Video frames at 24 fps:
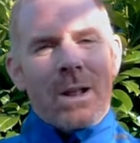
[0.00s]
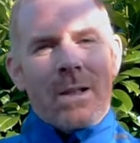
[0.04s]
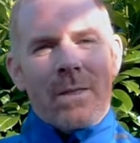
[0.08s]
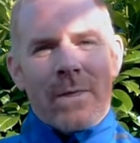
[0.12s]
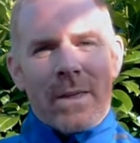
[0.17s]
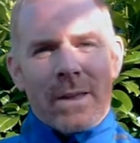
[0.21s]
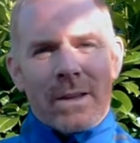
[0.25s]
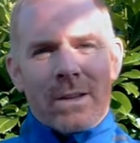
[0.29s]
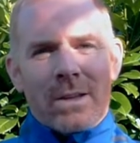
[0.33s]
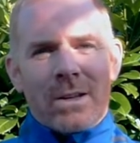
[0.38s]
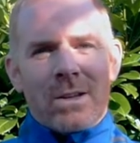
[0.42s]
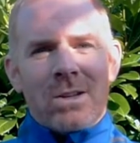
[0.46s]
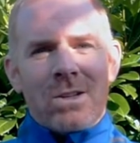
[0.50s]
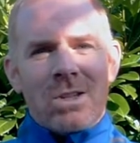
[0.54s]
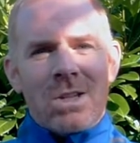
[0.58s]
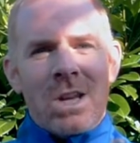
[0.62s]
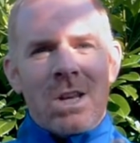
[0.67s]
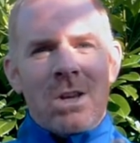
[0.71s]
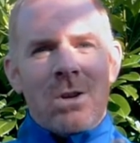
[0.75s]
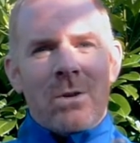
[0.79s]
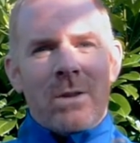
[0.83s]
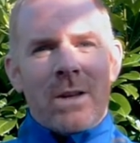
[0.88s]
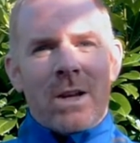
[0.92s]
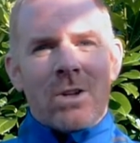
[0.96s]
They can
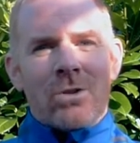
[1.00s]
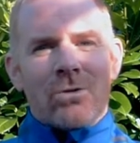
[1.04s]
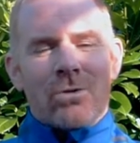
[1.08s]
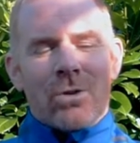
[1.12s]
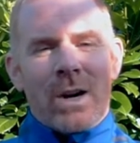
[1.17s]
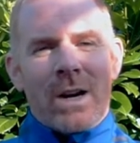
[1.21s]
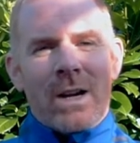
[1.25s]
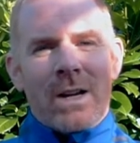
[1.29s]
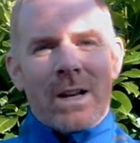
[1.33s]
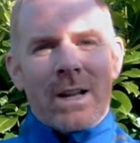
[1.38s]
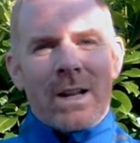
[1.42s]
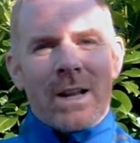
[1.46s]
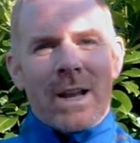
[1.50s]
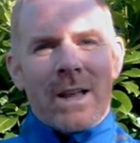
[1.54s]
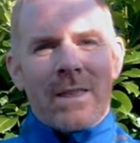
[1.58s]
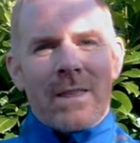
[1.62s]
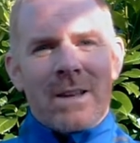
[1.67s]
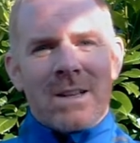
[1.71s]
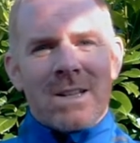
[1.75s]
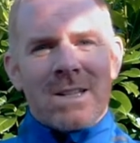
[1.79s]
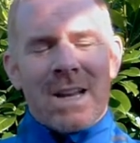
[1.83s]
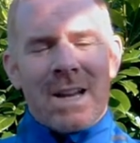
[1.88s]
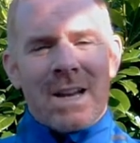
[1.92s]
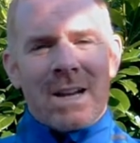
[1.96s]
continue their training and
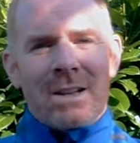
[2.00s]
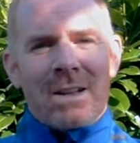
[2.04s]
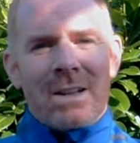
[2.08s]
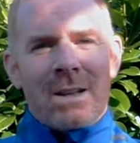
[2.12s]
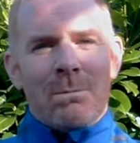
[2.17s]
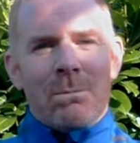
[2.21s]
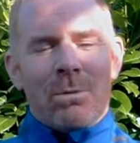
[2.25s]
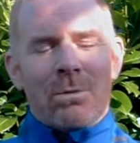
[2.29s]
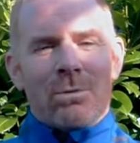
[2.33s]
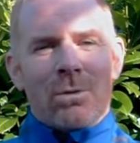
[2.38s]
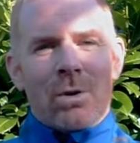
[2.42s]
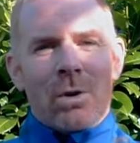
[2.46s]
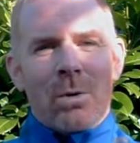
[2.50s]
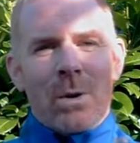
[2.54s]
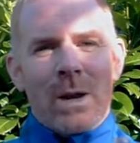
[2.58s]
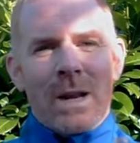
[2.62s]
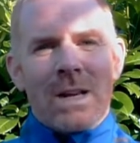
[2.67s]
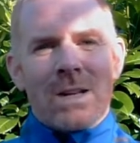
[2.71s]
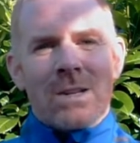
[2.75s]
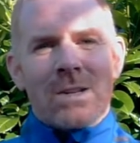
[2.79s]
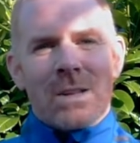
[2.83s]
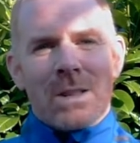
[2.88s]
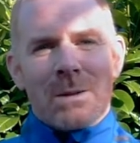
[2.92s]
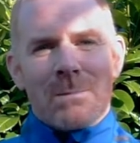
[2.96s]
then take them through
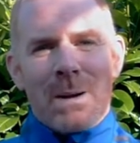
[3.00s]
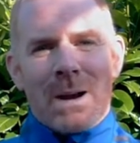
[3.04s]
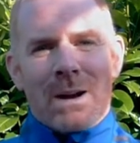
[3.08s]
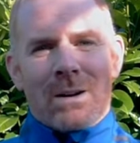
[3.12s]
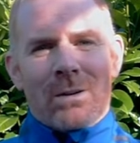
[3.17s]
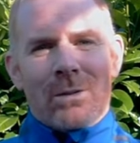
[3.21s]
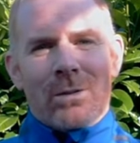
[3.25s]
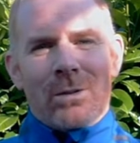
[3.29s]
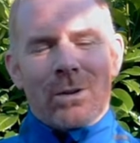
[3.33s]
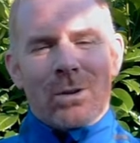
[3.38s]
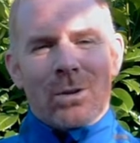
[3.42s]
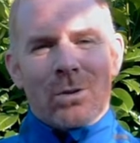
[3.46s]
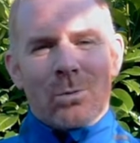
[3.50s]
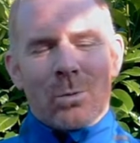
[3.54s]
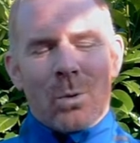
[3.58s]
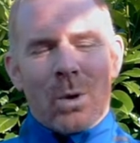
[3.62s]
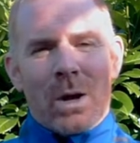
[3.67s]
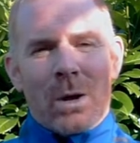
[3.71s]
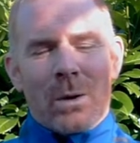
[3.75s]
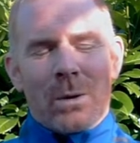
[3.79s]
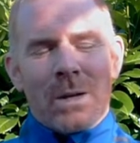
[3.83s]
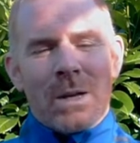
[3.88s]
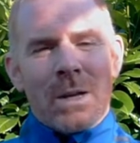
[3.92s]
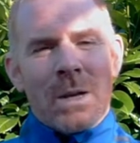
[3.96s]
into the marathon as
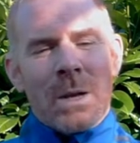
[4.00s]
well.